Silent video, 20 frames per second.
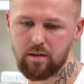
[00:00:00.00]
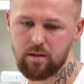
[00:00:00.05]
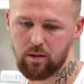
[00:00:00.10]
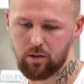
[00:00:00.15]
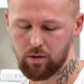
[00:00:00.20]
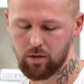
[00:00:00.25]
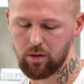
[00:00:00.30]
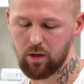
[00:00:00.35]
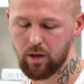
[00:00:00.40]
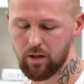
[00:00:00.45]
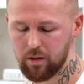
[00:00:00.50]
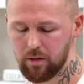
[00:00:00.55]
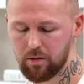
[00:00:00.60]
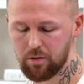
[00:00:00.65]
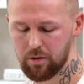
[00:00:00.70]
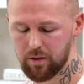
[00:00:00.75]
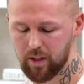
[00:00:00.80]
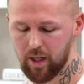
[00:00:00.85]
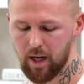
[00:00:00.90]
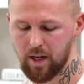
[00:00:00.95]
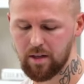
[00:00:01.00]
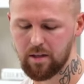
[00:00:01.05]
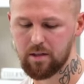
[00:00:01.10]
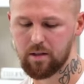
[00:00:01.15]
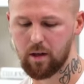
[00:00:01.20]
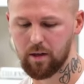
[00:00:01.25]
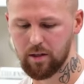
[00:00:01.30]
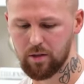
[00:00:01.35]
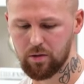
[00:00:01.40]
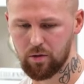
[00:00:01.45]
So I've got like good case
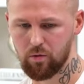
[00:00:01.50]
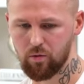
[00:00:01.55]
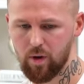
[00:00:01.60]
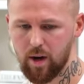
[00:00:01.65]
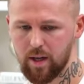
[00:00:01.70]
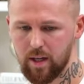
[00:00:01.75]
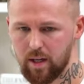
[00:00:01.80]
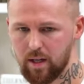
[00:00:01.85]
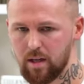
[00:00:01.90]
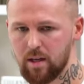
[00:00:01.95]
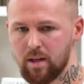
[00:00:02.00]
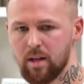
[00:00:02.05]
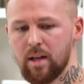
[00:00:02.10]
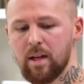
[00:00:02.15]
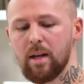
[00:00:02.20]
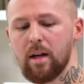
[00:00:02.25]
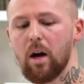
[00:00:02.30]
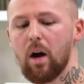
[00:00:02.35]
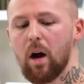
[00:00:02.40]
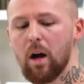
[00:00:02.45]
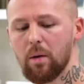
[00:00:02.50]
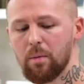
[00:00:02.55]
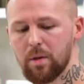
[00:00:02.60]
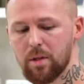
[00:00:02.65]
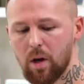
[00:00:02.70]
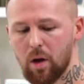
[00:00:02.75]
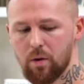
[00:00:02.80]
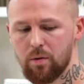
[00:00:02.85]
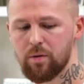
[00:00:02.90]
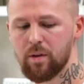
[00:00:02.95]
studies already. I would
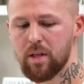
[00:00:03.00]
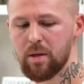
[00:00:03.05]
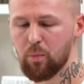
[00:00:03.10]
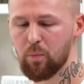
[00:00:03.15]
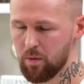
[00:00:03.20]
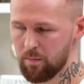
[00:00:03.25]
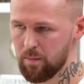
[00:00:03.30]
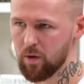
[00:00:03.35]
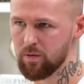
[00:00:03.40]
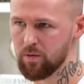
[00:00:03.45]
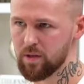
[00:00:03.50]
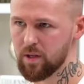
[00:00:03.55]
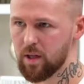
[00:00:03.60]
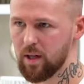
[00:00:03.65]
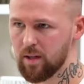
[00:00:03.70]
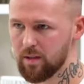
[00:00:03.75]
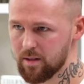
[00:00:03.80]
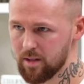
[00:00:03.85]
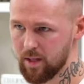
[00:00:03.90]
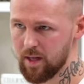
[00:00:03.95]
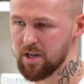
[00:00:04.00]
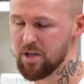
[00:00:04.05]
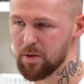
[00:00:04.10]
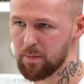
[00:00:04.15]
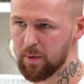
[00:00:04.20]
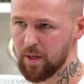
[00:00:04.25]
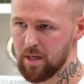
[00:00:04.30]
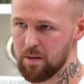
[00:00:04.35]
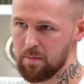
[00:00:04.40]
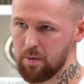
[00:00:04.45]
only promote it and teach
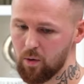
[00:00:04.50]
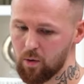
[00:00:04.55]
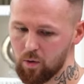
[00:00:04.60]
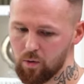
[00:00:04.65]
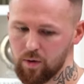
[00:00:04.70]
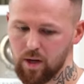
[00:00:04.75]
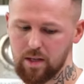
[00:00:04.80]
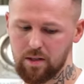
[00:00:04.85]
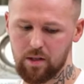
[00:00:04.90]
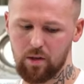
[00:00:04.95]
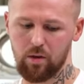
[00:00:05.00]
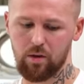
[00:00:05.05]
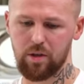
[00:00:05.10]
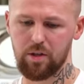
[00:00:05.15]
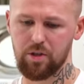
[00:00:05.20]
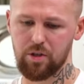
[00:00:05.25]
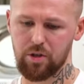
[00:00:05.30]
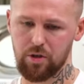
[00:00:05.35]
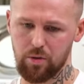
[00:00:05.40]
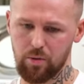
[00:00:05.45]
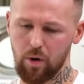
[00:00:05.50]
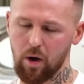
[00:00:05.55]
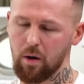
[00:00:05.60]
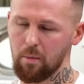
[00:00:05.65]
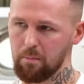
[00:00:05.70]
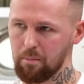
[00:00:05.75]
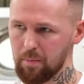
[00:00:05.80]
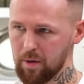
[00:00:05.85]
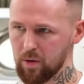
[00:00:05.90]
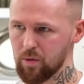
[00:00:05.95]
people as long as you are
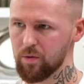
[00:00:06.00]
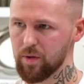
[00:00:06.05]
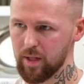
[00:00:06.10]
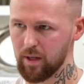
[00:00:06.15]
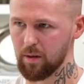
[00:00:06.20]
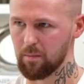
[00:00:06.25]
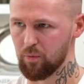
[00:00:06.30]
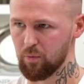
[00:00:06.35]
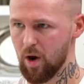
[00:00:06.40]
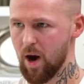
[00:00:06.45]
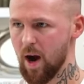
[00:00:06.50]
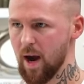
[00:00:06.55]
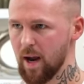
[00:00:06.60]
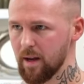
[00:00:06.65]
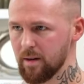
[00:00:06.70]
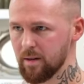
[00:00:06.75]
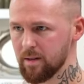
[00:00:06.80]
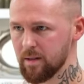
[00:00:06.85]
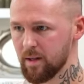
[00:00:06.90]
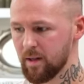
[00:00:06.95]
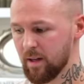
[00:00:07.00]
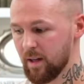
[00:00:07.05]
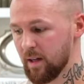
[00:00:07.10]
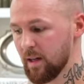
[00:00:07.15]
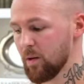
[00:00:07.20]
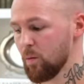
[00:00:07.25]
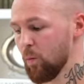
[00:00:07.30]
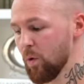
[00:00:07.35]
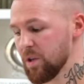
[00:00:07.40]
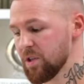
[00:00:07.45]
building a brand
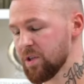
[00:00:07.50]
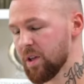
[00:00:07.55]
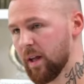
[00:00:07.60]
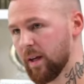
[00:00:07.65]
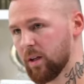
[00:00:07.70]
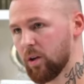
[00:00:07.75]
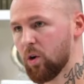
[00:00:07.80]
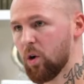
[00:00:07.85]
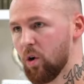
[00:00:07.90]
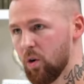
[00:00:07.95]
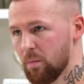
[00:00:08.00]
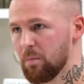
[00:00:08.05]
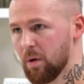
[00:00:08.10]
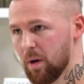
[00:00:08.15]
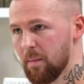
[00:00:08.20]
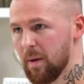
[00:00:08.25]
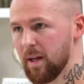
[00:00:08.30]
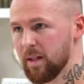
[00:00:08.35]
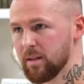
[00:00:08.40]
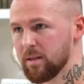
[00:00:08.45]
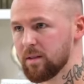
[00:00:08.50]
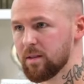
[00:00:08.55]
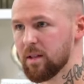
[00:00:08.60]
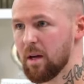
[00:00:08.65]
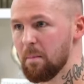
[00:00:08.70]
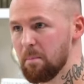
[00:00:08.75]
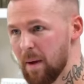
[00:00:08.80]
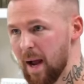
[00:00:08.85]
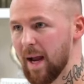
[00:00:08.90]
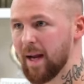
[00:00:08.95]
which then complements
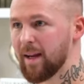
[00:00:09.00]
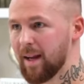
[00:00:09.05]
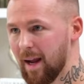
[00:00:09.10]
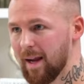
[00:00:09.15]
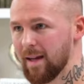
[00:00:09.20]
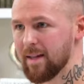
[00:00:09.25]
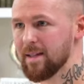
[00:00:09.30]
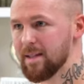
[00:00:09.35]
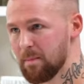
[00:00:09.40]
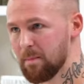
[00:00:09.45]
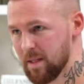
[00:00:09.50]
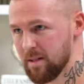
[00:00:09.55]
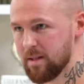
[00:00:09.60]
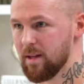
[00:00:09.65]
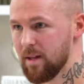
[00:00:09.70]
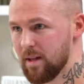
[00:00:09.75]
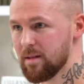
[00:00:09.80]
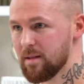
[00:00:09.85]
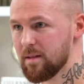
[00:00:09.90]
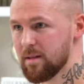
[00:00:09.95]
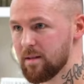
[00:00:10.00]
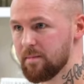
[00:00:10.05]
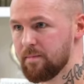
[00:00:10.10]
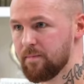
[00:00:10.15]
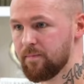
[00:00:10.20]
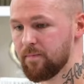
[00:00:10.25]
a back-end business.